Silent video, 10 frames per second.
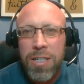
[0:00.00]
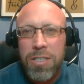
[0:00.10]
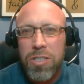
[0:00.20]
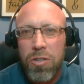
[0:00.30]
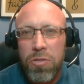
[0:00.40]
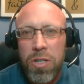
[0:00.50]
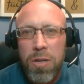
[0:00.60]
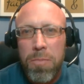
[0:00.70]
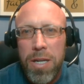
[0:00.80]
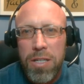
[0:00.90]
So
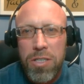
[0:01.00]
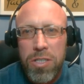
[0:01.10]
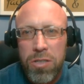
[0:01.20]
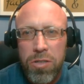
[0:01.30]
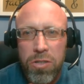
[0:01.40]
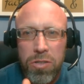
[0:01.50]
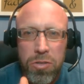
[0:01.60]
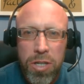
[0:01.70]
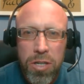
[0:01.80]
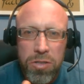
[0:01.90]
making sure your
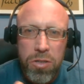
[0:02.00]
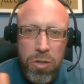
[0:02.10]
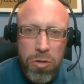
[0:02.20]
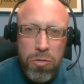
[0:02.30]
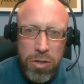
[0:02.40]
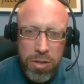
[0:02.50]
trainers are holding